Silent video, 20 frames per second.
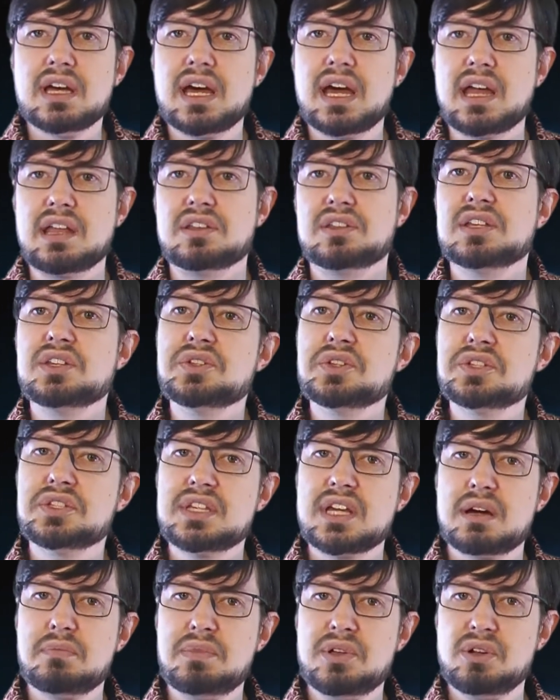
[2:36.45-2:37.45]
and this is
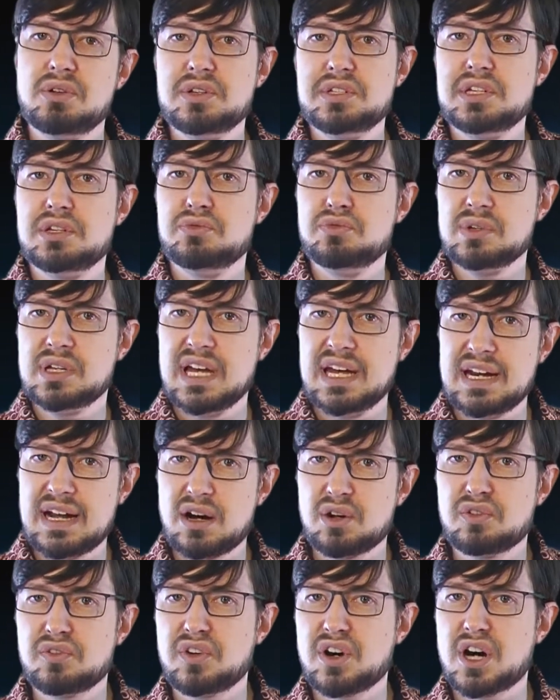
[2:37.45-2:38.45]
the ability to get
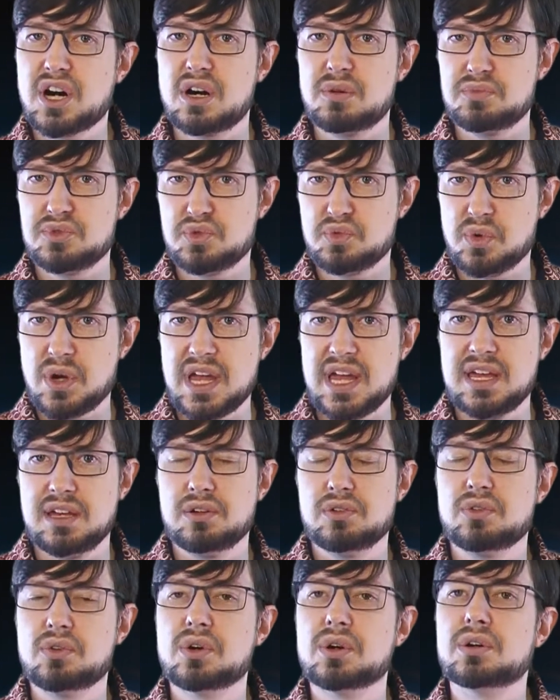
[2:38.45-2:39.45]
out of harm's way
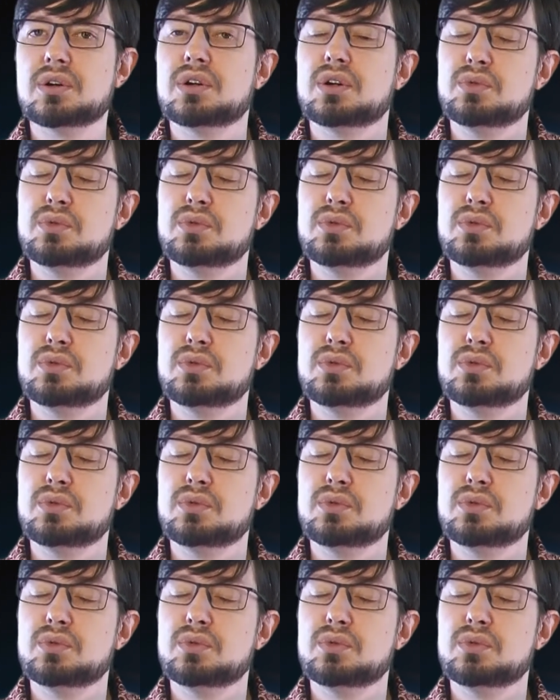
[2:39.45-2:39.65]
or